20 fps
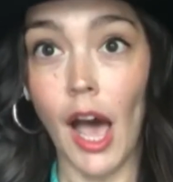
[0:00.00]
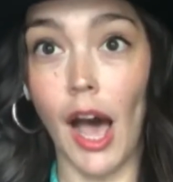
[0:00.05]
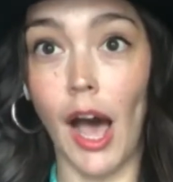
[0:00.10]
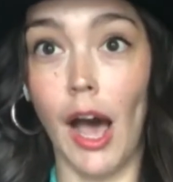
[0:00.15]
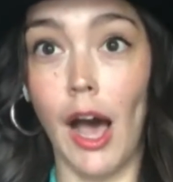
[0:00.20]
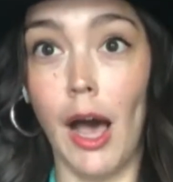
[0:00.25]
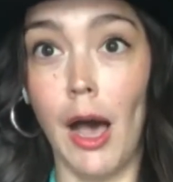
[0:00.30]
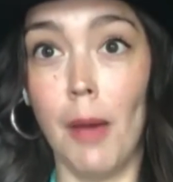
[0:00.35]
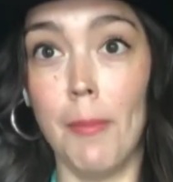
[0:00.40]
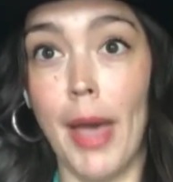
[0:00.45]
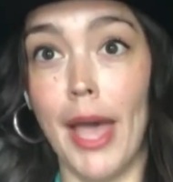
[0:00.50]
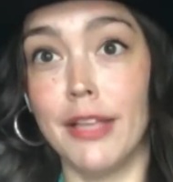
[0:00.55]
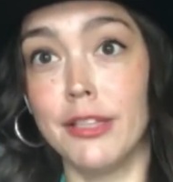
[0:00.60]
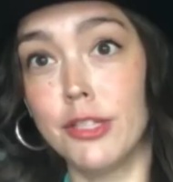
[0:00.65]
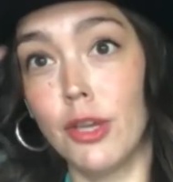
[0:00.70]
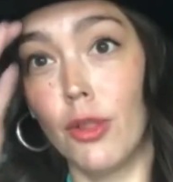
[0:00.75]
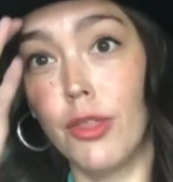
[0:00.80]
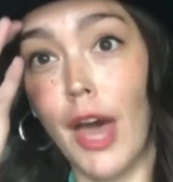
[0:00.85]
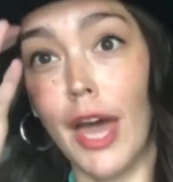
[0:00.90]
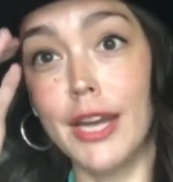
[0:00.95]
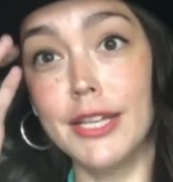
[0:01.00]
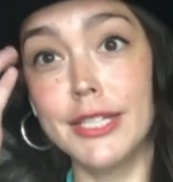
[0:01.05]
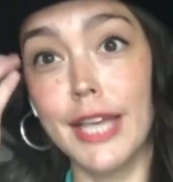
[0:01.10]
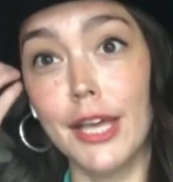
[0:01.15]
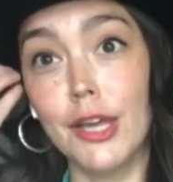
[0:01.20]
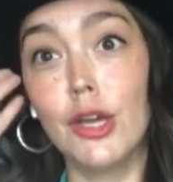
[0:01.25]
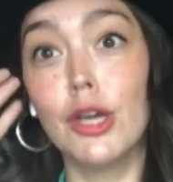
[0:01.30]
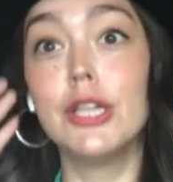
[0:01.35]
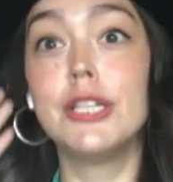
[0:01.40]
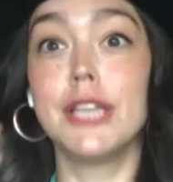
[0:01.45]
And so that is
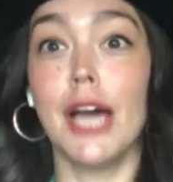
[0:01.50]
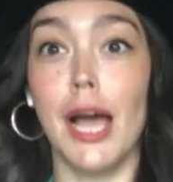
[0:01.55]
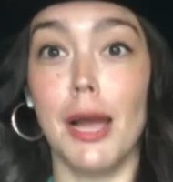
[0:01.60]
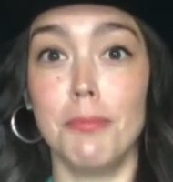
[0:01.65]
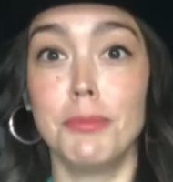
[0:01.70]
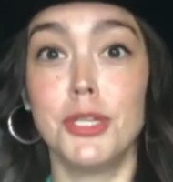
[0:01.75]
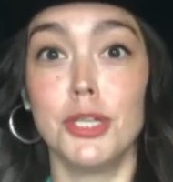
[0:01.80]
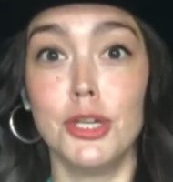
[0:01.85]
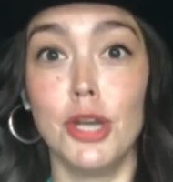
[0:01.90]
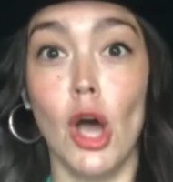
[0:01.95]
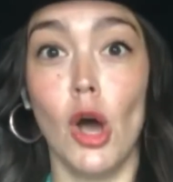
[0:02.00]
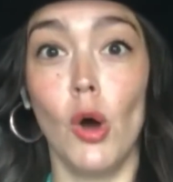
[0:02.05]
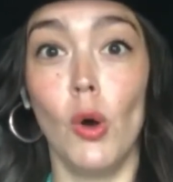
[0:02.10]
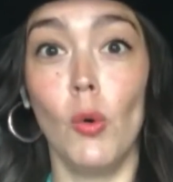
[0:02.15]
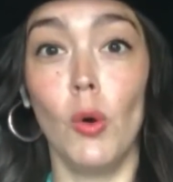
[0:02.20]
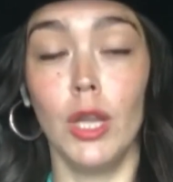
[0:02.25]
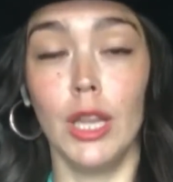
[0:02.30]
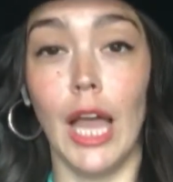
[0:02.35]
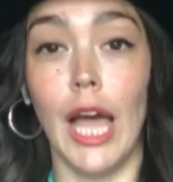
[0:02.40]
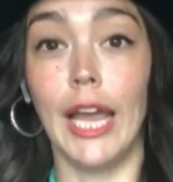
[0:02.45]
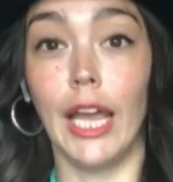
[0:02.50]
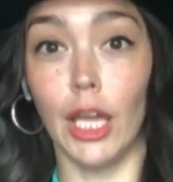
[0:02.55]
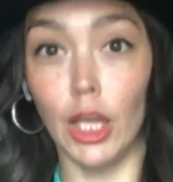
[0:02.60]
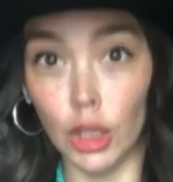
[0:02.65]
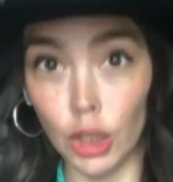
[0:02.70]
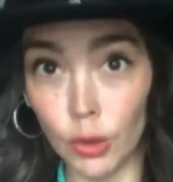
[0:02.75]
a good time to know, like,